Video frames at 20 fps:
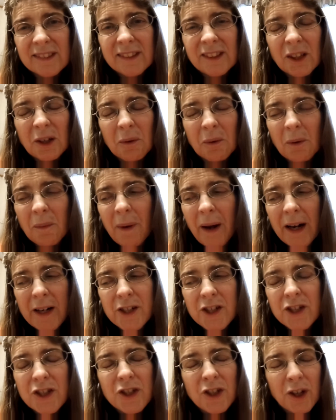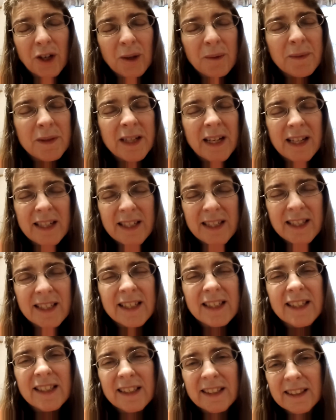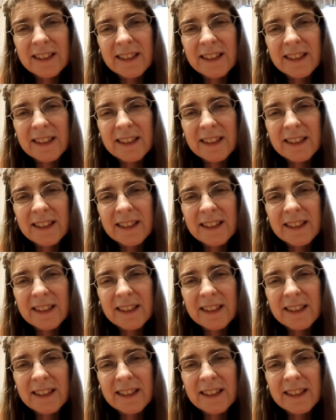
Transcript: And we're back to circumstances.